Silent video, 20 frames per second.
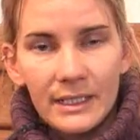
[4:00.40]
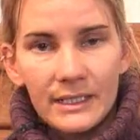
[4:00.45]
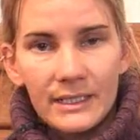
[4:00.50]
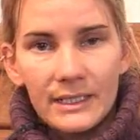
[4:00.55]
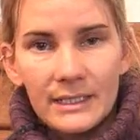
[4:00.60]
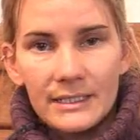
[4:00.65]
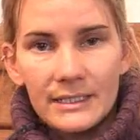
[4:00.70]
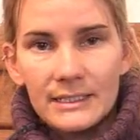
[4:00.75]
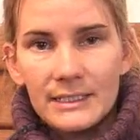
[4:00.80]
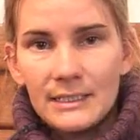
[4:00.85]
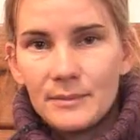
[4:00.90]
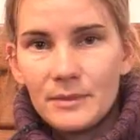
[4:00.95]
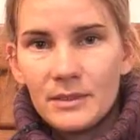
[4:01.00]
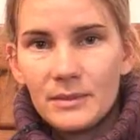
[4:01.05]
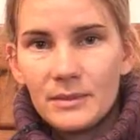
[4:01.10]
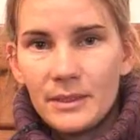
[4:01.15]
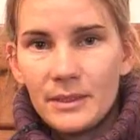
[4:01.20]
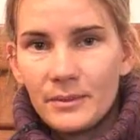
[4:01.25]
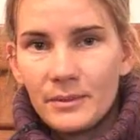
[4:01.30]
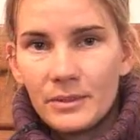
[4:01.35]
they seem to
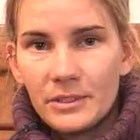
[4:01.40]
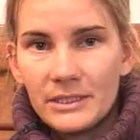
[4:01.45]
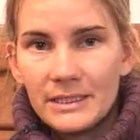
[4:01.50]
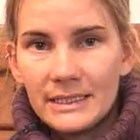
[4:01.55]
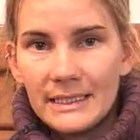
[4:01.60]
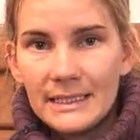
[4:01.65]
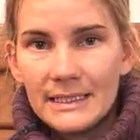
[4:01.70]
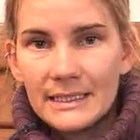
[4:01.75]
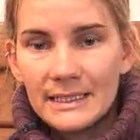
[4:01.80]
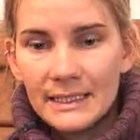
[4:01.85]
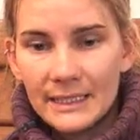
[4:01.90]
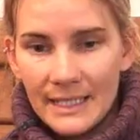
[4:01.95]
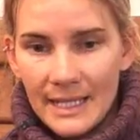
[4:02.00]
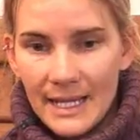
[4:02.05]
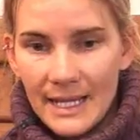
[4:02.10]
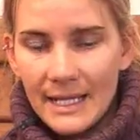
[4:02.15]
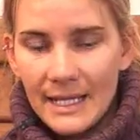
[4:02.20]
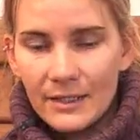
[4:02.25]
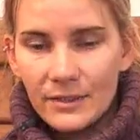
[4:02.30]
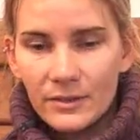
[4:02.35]
be able to just easily
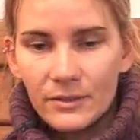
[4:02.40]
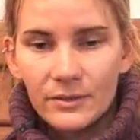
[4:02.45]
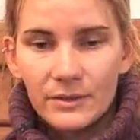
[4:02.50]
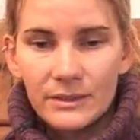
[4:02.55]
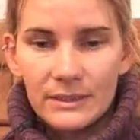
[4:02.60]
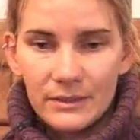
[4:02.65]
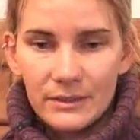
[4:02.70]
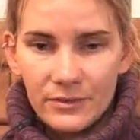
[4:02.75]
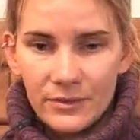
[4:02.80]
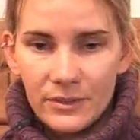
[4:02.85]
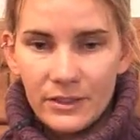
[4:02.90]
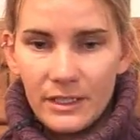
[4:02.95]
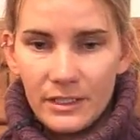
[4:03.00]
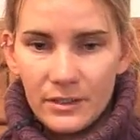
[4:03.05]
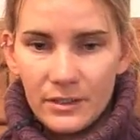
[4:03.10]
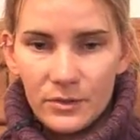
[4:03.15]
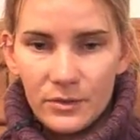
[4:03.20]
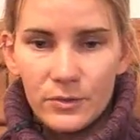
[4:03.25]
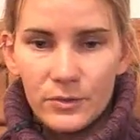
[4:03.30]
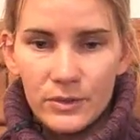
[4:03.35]
handle different
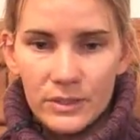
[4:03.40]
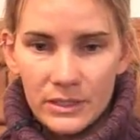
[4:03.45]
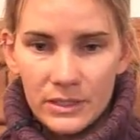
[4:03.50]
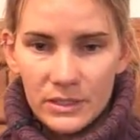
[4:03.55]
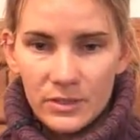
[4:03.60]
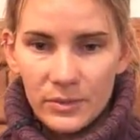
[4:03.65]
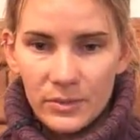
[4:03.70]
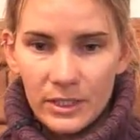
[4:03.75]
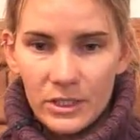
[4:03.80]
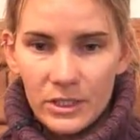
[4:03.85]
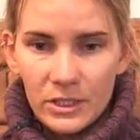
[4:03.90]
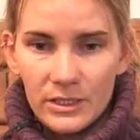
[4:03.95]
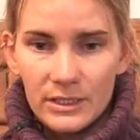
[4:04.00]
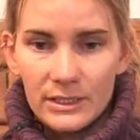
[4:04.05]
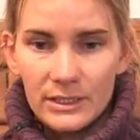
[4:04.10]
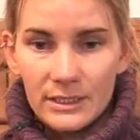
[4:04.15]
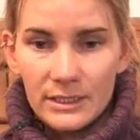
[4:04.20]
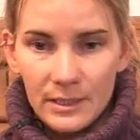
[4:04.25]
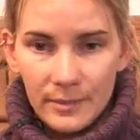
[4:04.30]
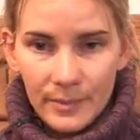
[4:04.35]
and new
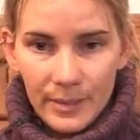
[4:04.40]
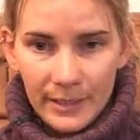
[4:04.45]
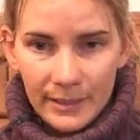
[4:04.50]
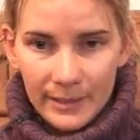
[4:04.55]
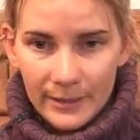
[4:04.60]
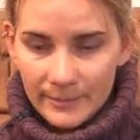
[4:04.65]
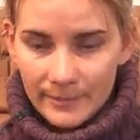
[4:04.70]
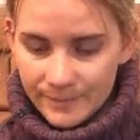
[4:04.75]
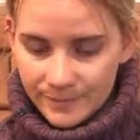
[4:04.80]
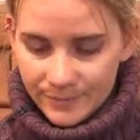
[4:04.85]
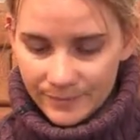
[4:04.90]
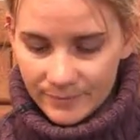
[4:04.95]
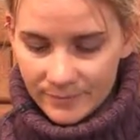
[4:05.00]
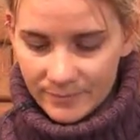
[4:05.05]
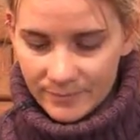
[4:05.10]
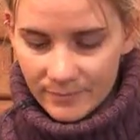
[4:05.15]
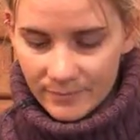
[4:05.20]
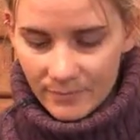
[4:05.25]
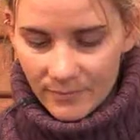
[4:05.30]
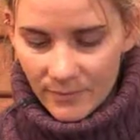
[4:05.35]
situations, the better.
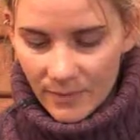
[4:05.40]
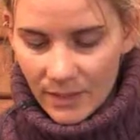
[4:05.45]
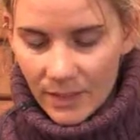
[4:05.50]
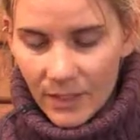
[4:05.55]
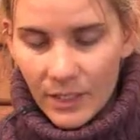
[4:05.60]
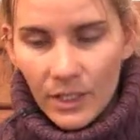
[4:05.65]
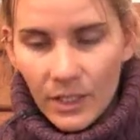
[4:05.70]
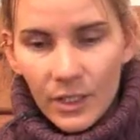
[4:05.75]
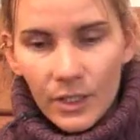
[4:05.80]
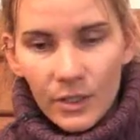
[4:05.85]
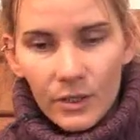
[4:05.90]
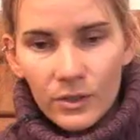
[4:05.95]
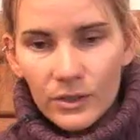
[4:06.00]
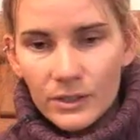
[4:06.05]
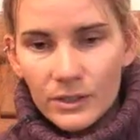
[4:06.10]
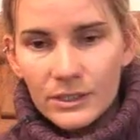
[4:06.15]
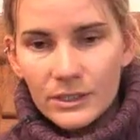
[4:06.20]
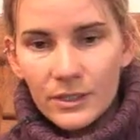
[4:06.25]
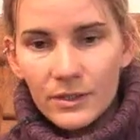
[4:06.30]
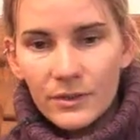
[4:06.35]

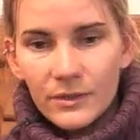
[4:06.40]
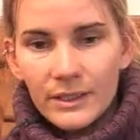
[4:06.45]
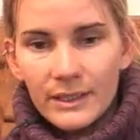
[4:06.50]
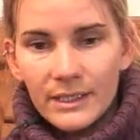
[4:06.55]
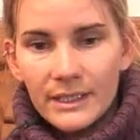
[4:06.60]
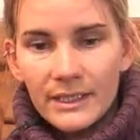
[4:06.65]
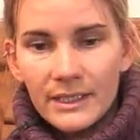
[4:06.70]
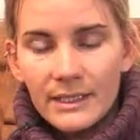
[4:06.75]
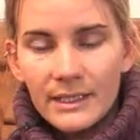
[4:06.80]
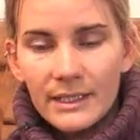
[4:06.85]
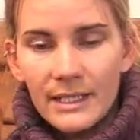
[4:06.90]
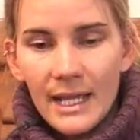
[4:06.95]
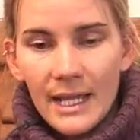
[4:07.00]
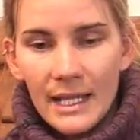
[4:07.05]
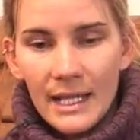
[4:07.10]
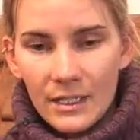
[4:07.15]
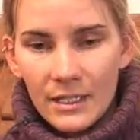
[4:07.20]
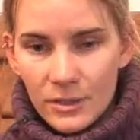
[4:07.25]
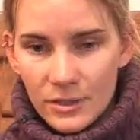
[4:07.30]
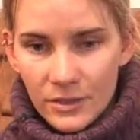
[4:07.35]
Also, the
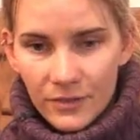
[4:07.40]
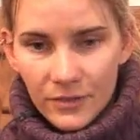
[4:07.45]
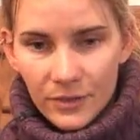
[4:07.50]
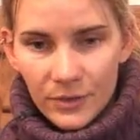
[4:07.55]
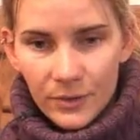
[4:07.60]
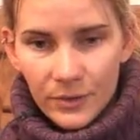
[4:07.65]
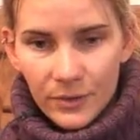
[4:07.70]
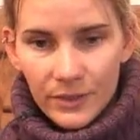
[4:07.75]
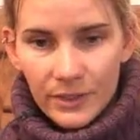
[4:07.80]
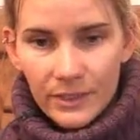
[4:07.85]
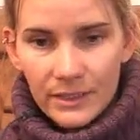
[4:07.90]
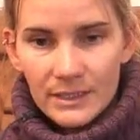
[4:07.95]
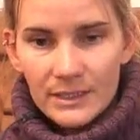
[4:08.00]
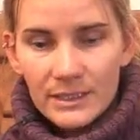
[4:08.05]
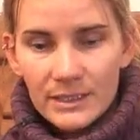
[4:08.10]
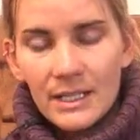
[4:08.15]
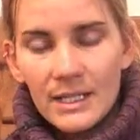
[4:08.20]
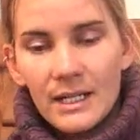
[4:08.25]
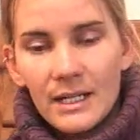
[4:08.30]
age of the horse.